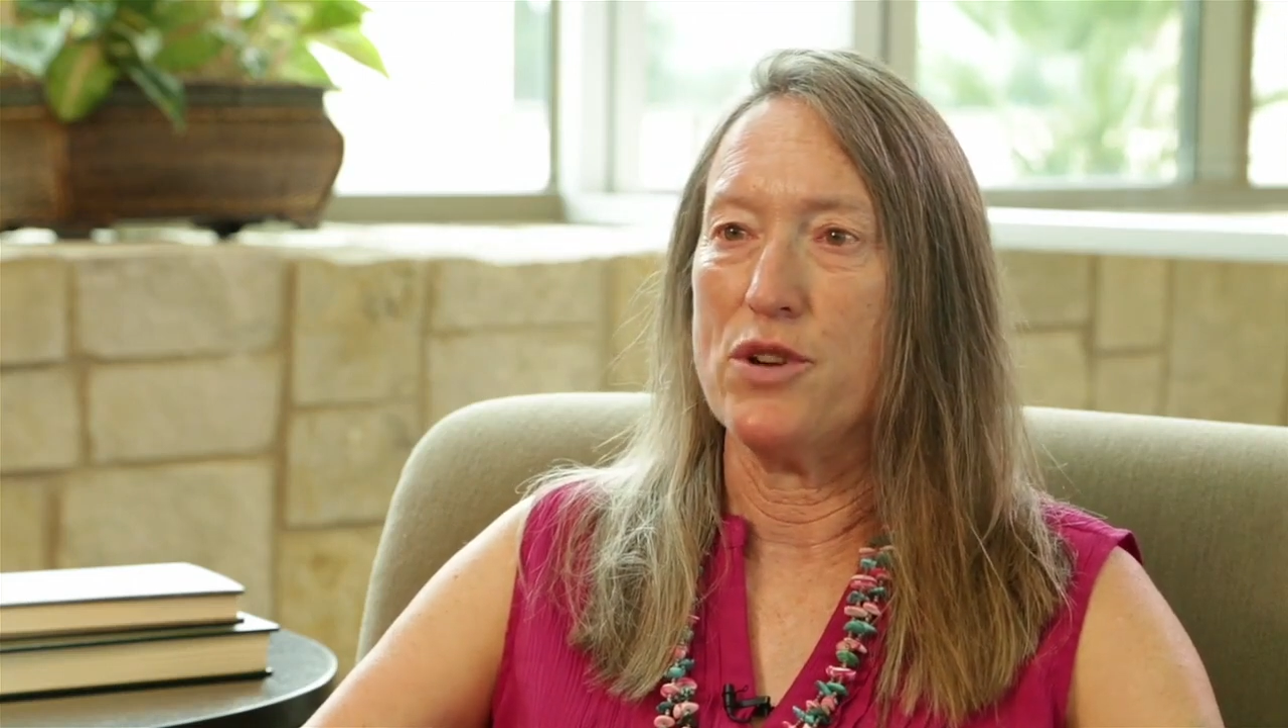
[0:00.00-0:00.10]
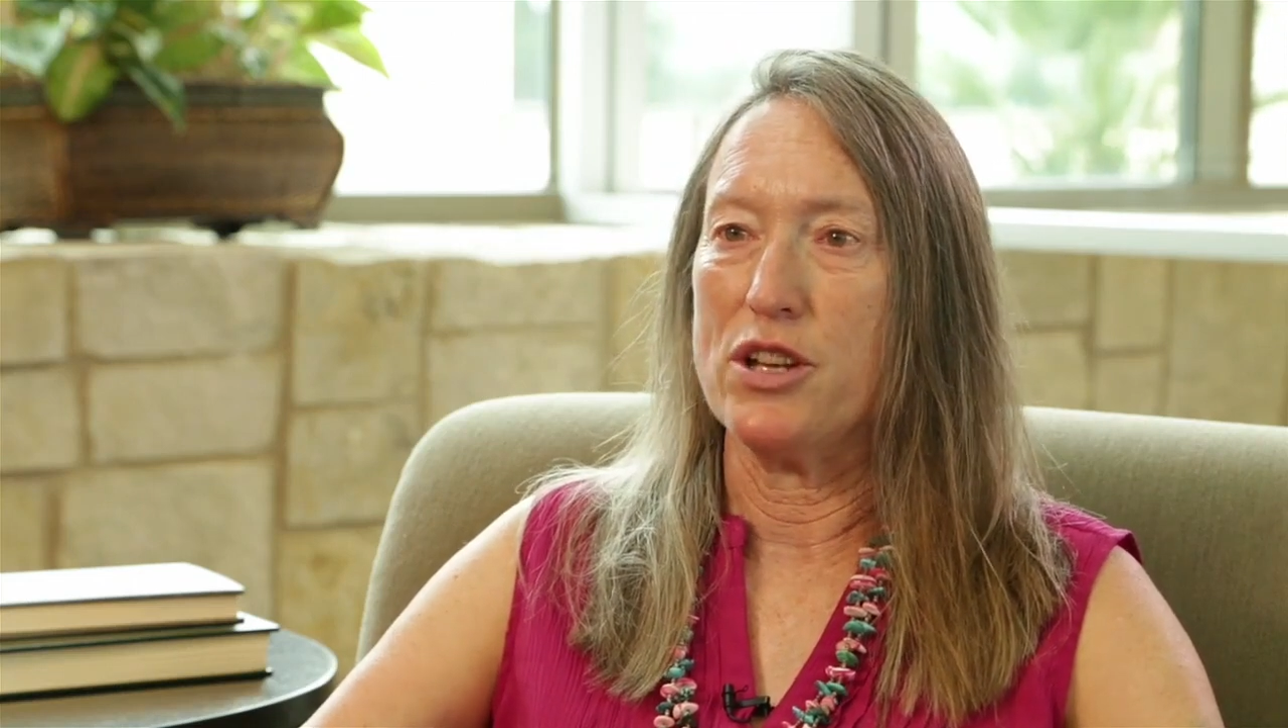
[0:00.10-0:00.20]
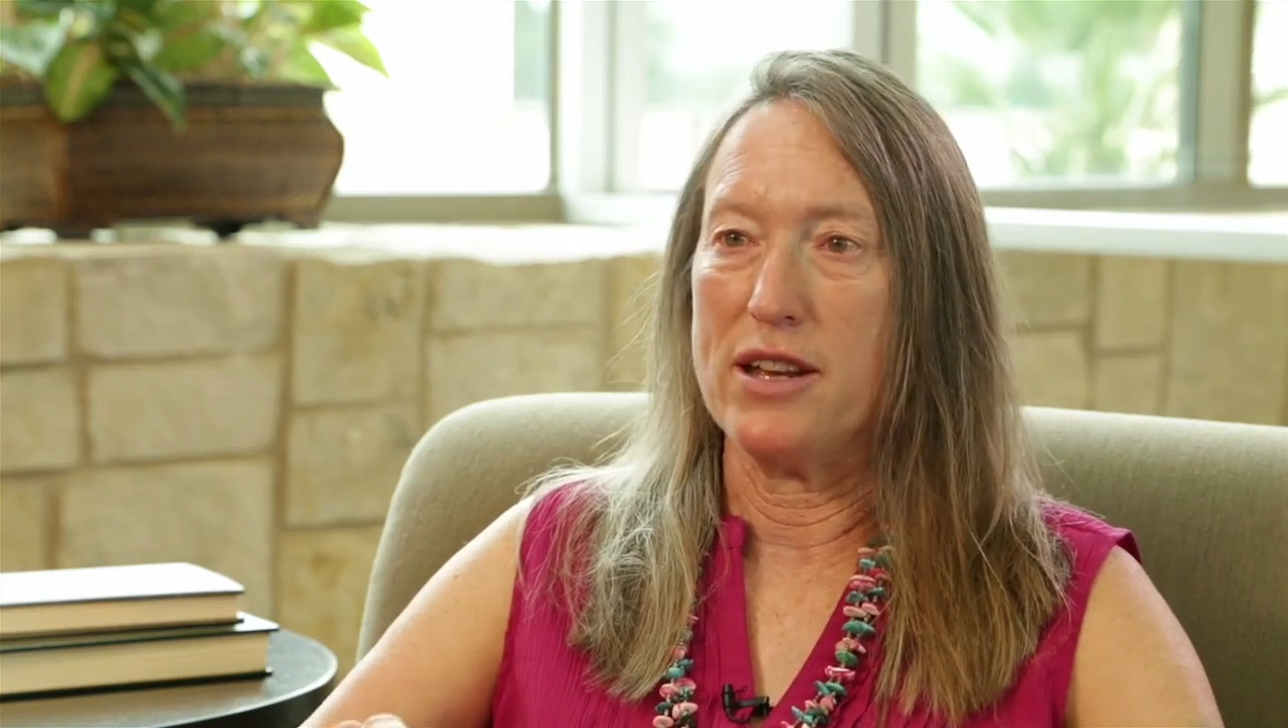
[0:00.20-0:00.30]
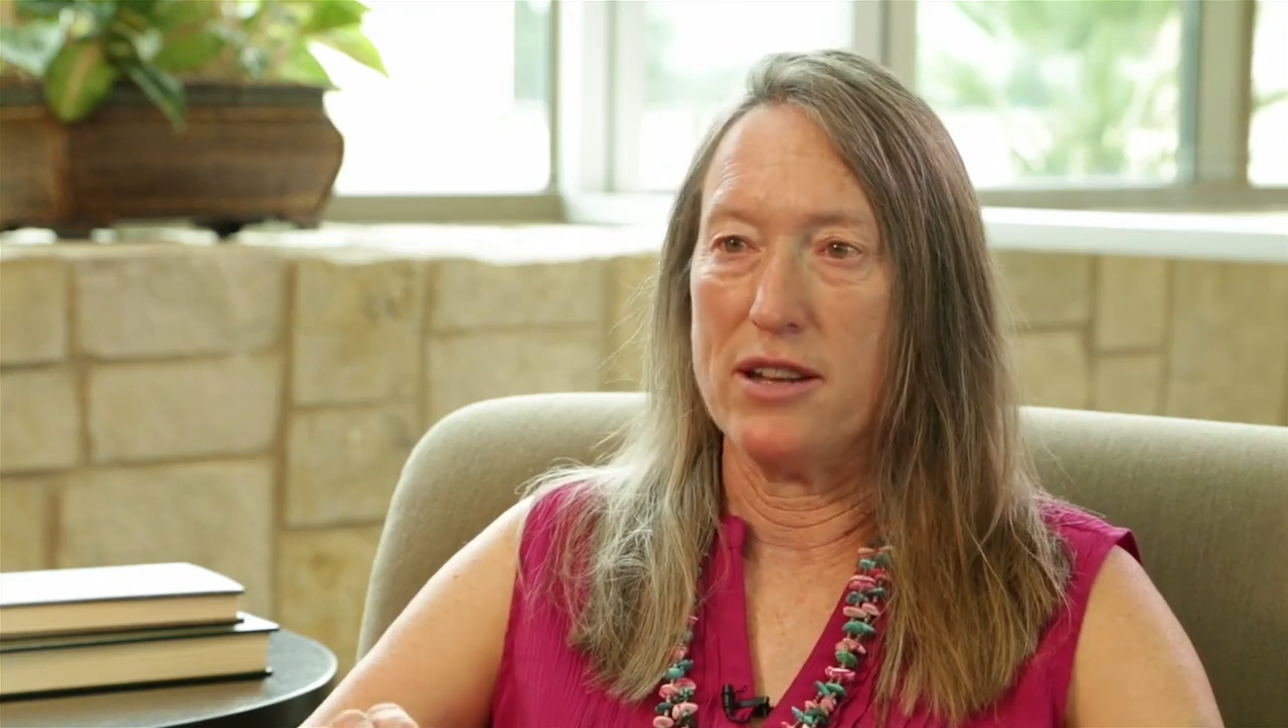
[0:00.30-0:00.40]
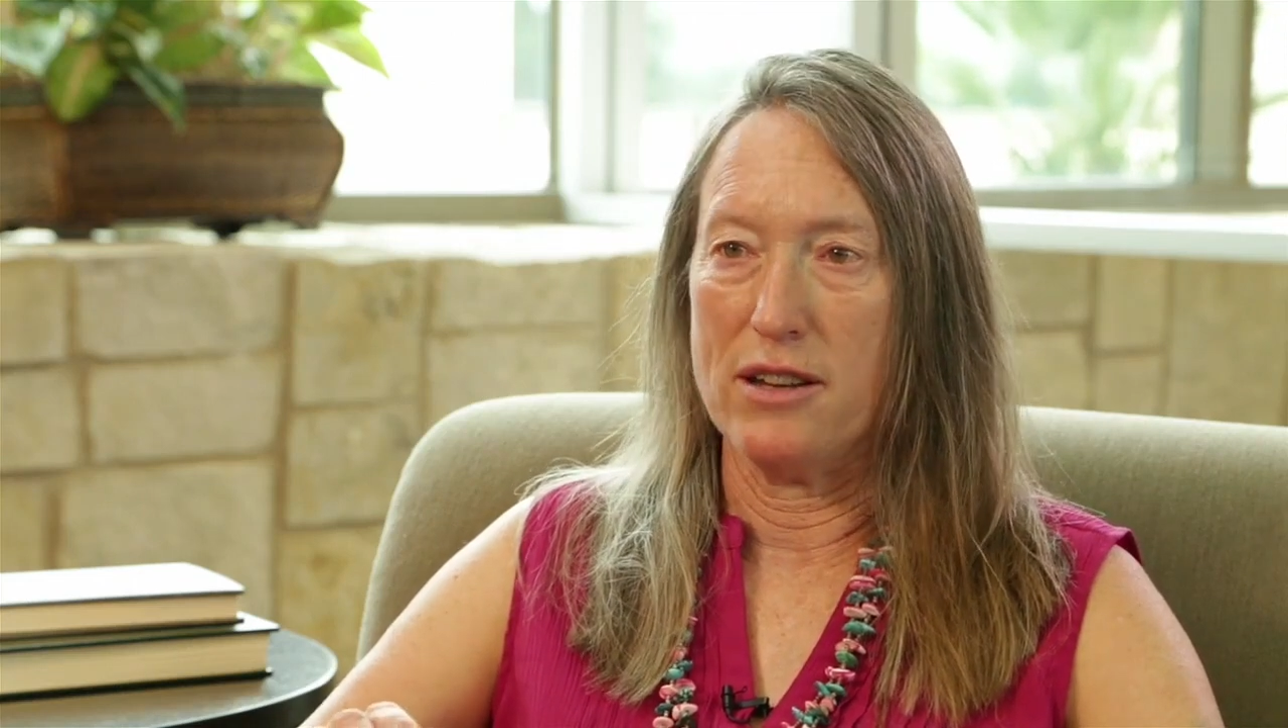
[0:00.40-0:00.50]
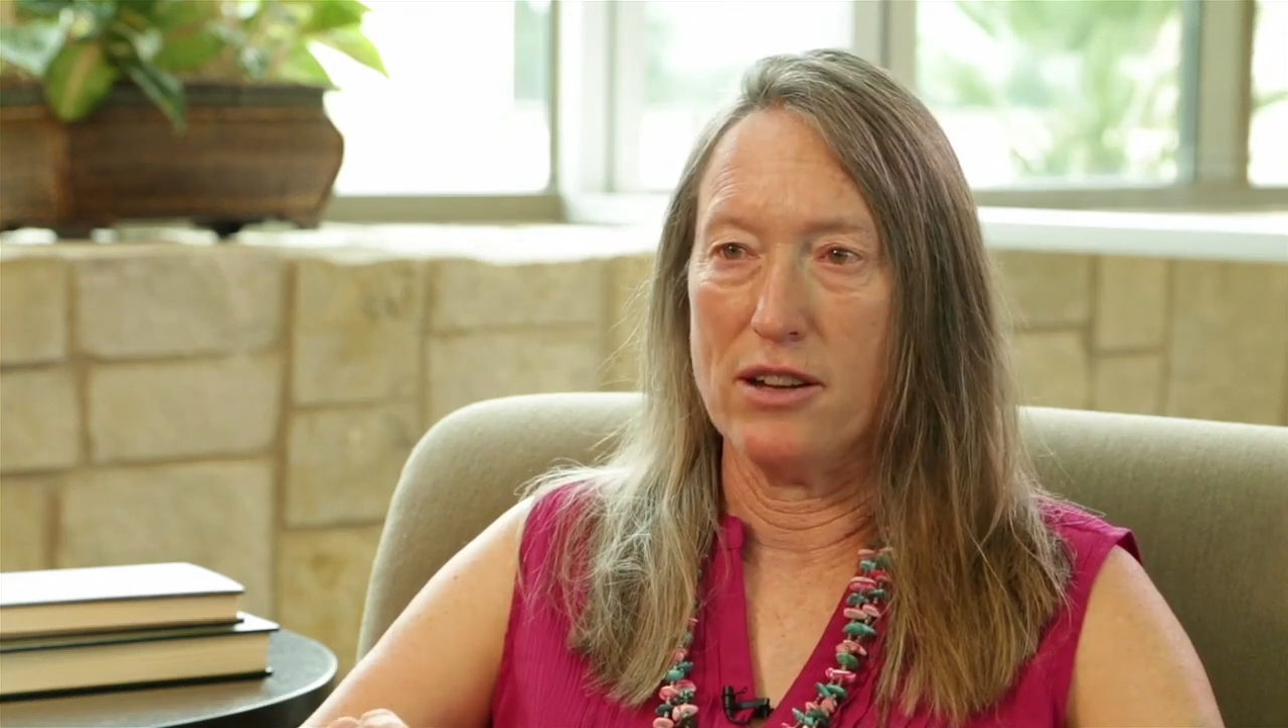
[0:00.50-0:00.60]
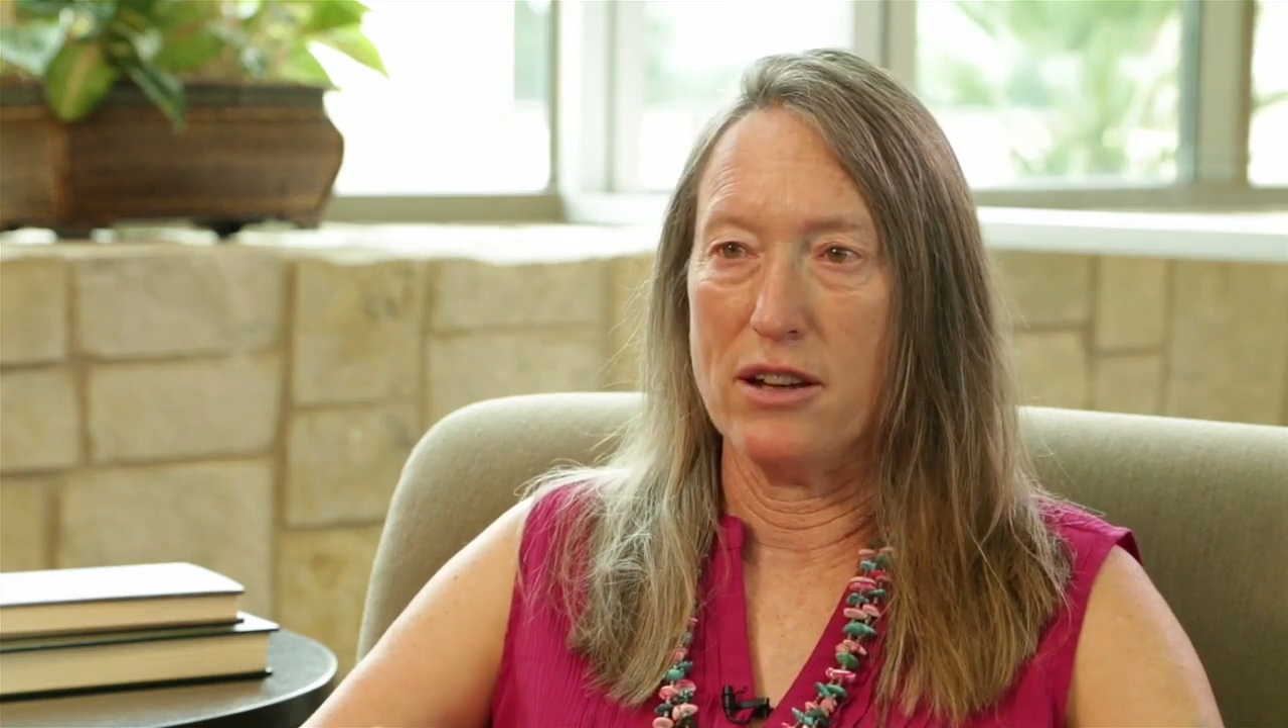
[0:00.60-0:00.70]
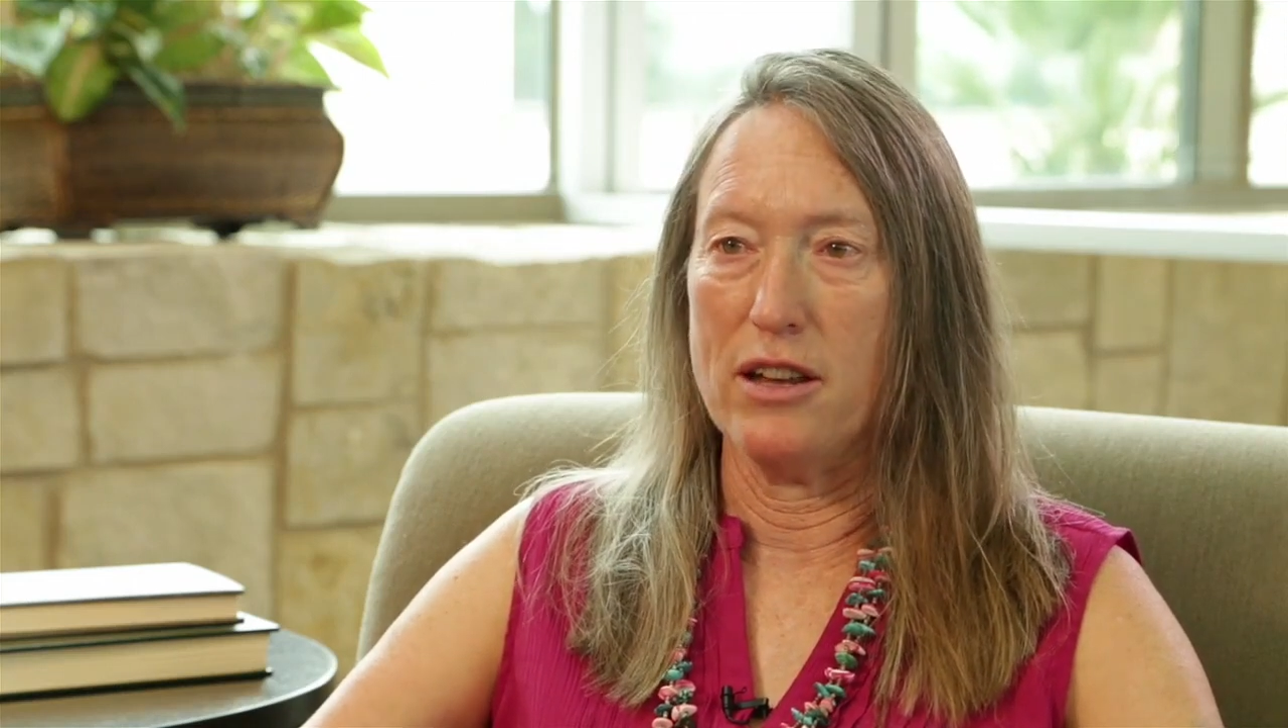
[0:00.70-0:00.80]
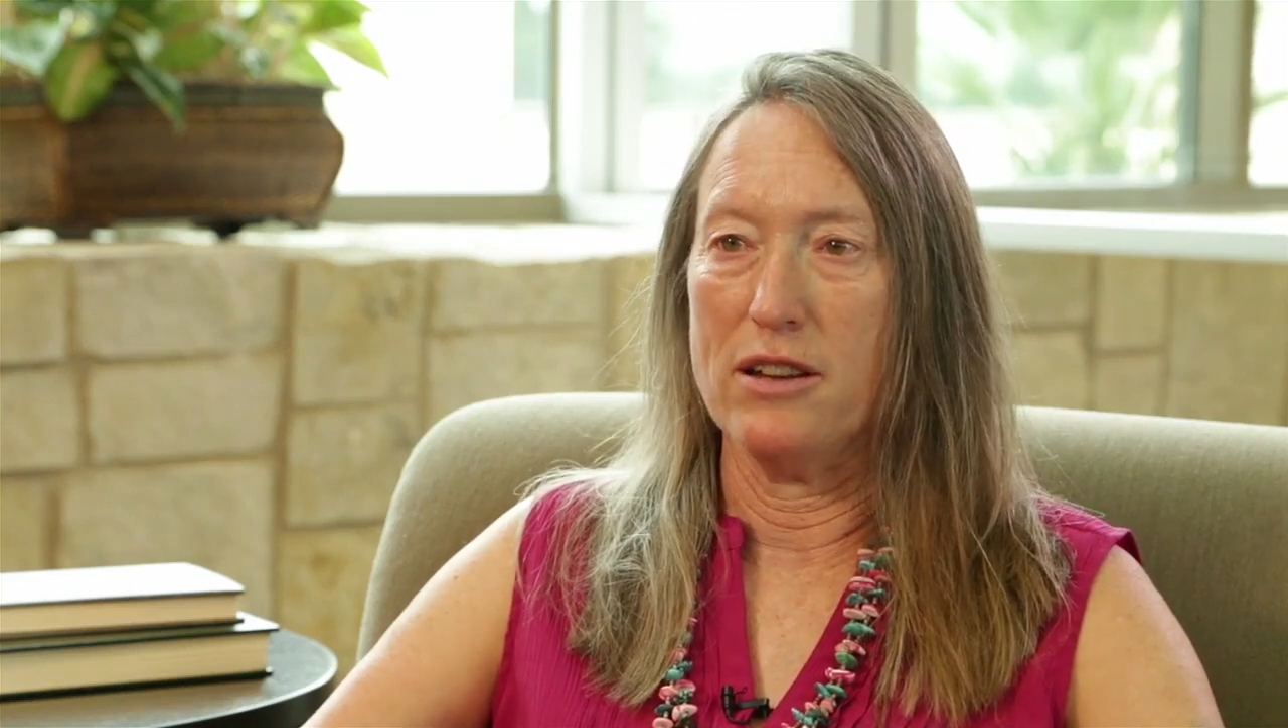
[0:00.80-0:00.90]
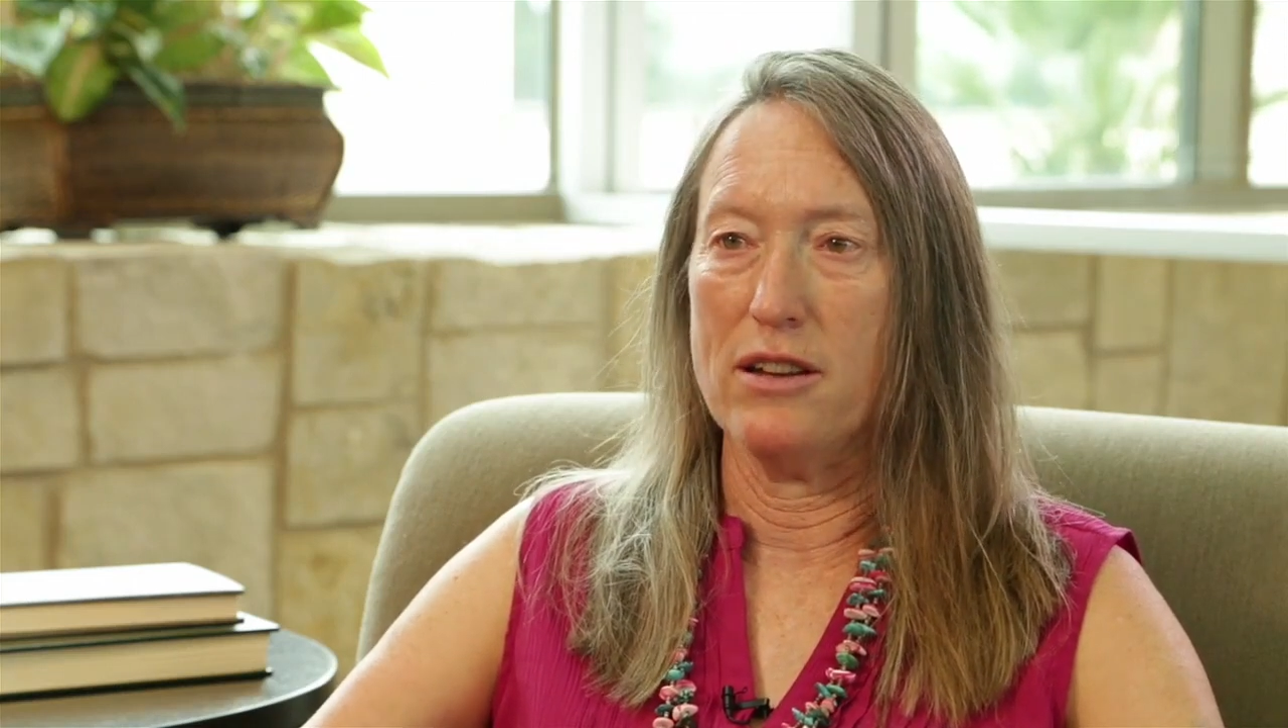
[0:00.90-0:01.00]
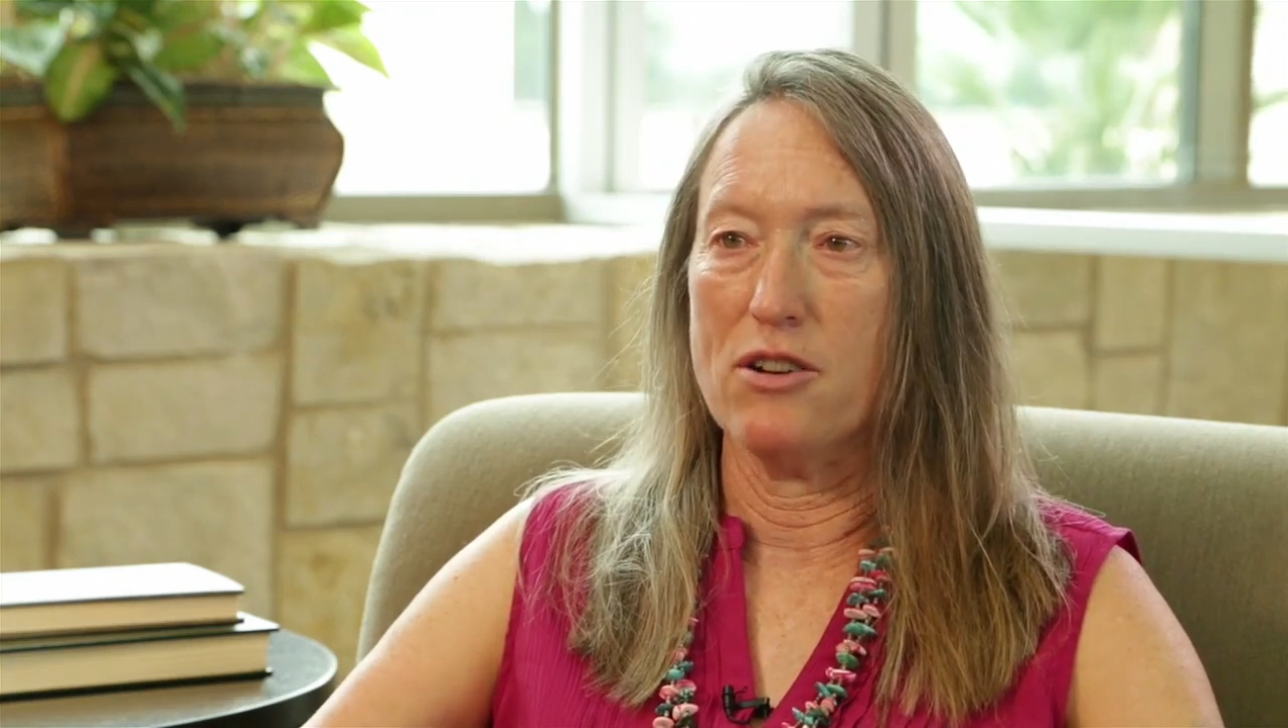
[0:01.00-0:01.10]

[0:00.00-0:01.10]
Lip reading: it